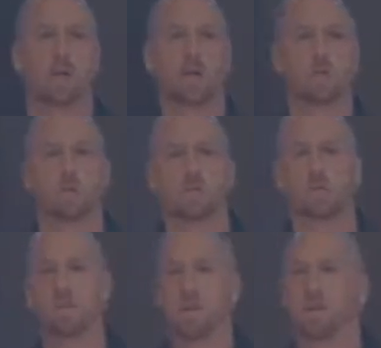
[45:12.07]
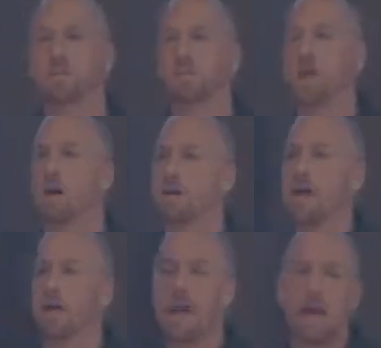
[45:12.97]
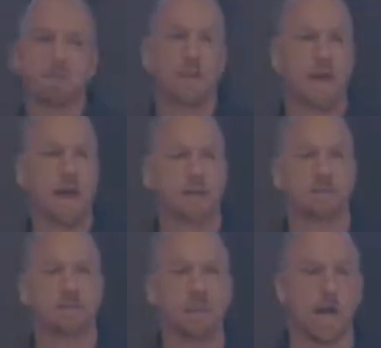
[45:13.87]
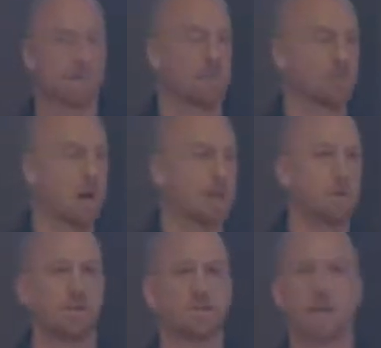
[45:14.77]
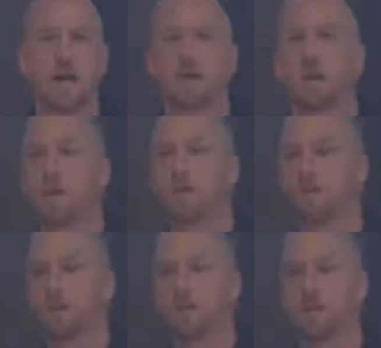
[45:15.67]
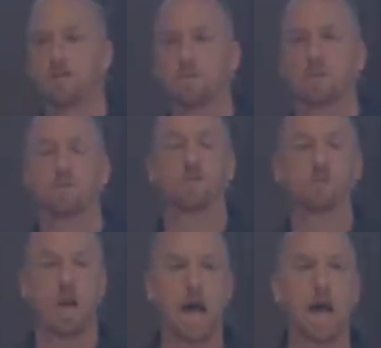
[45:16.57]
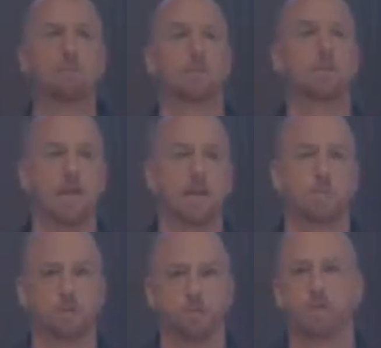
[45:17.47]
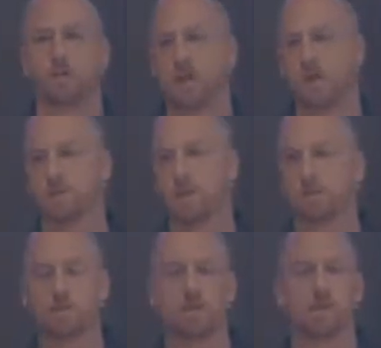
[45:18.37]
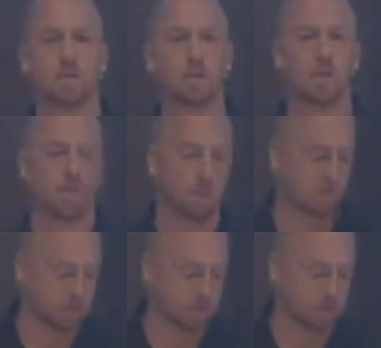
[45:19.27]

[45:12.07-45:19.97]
In other words, it's calling on God to act. It's not the psalmist. It's not the believer's job to take personal vengeance. But